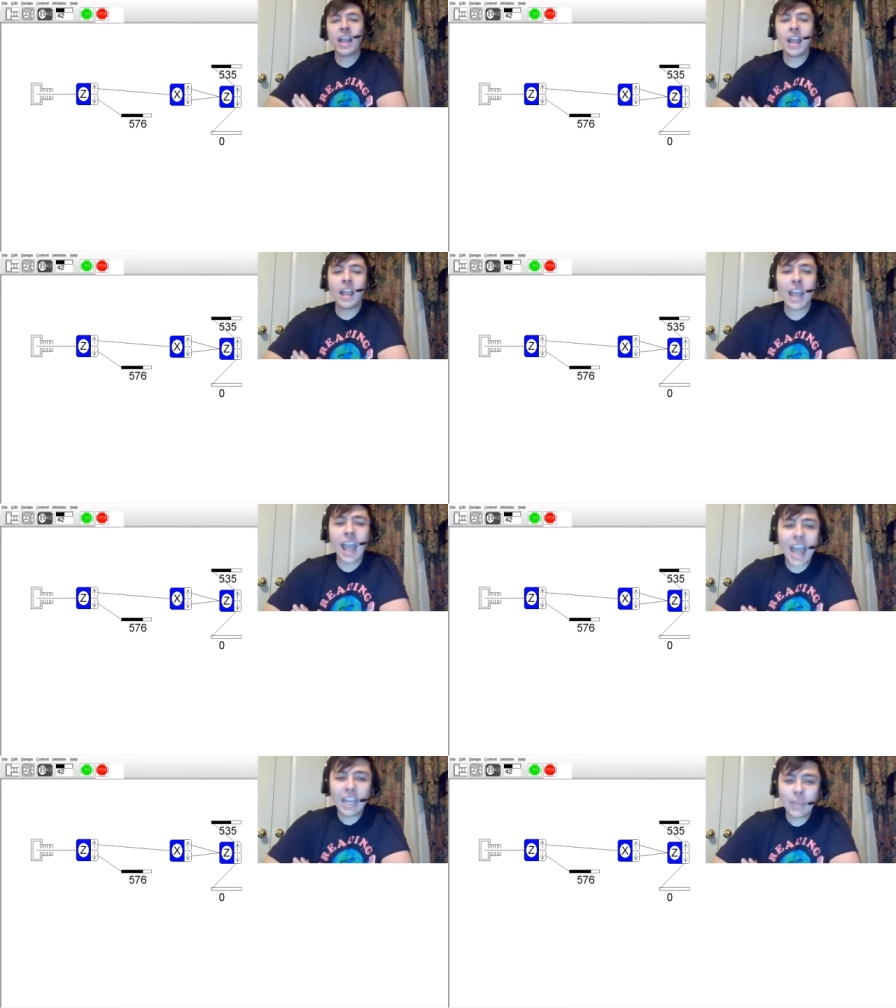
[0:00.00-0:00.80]

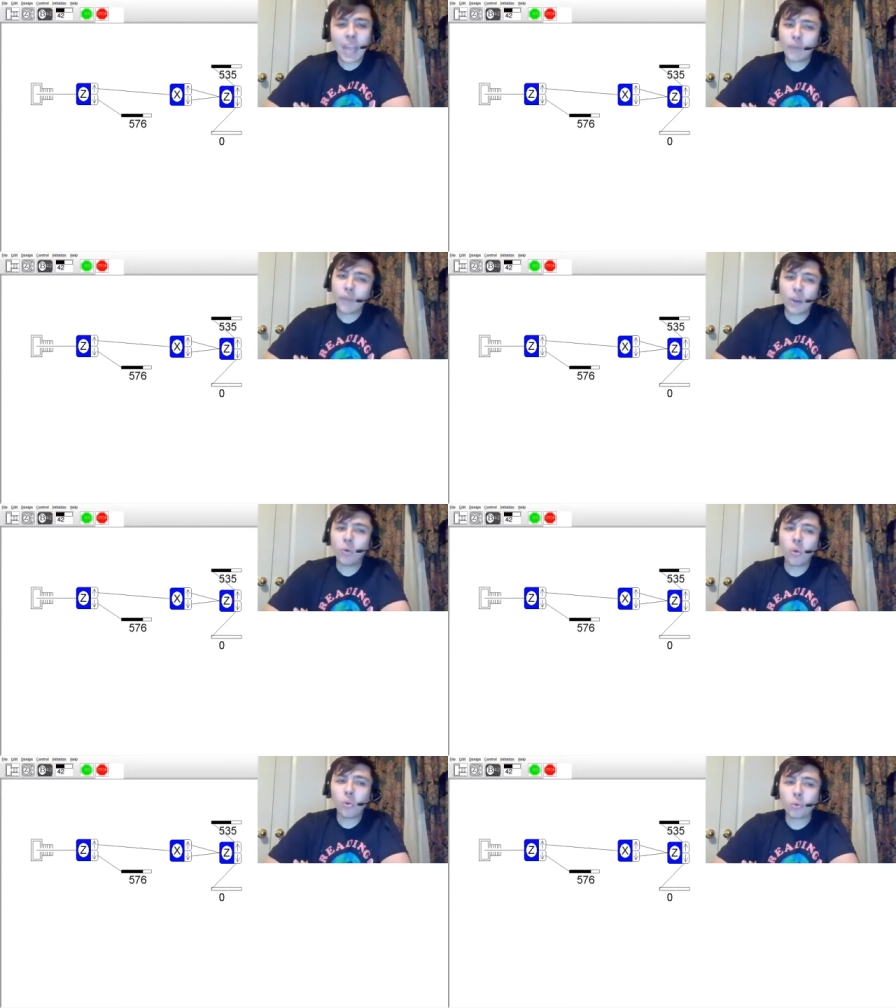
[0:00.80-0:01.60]
Atoms have a very
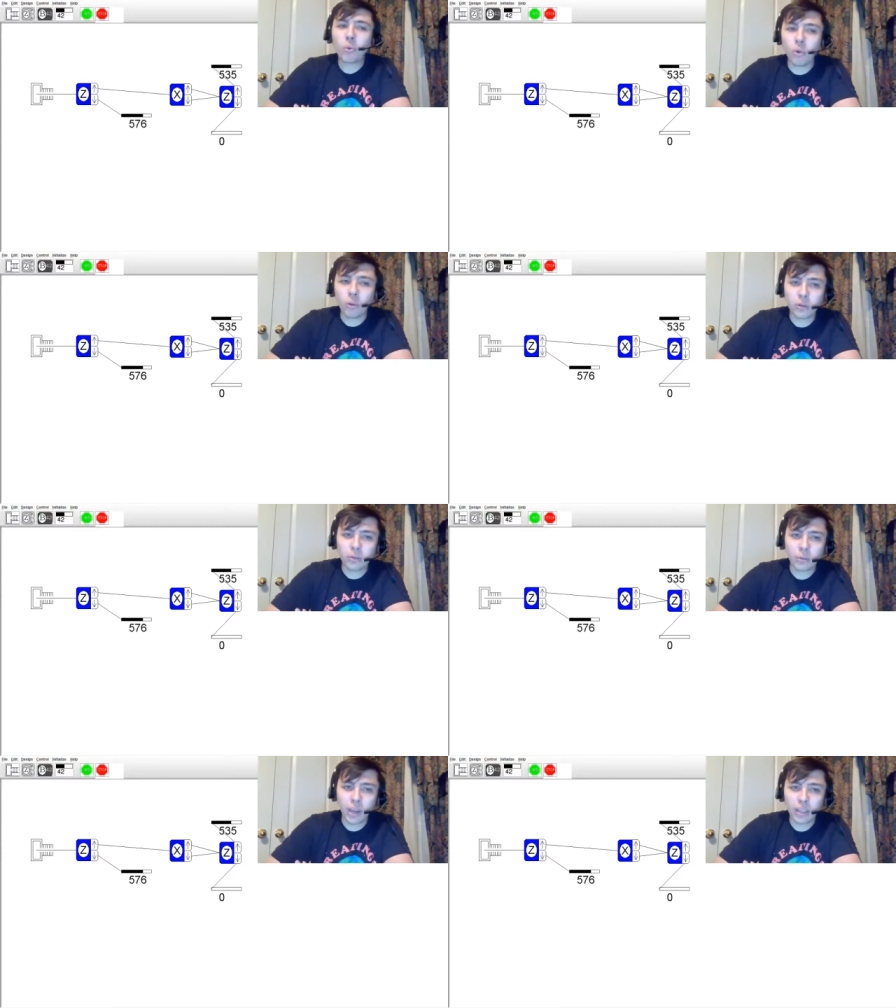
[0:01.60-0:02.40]
cool rule,
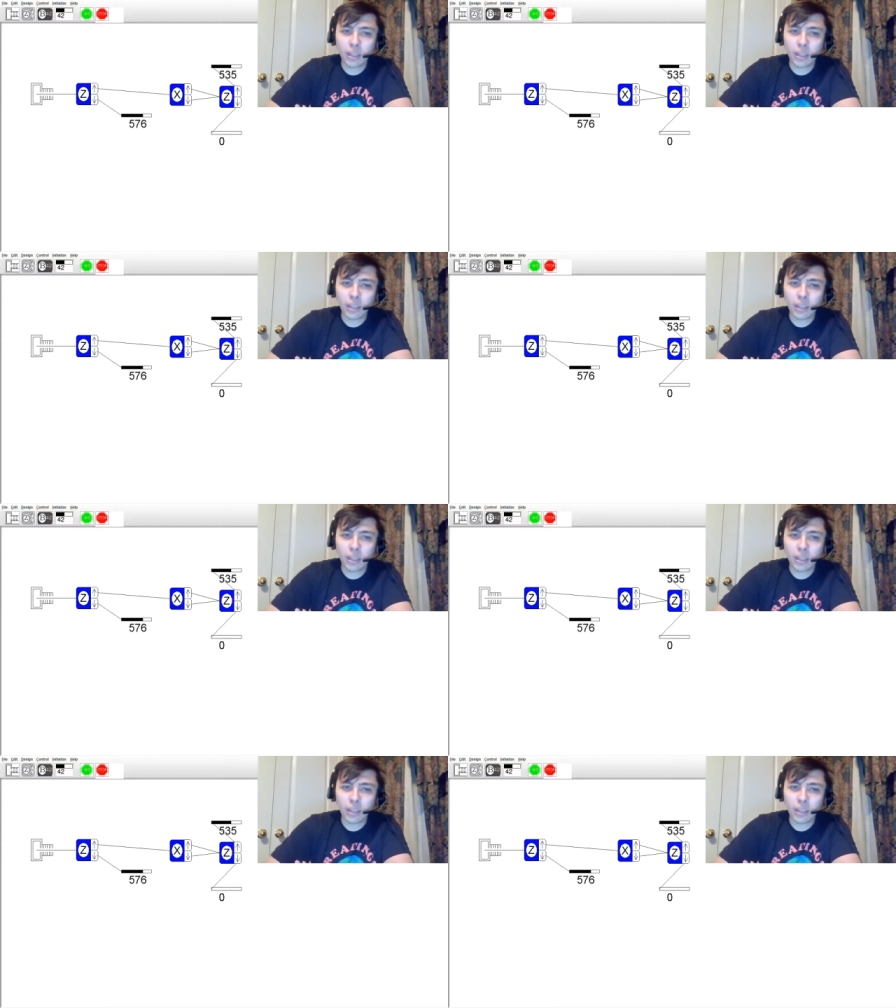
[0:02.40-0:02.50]
right?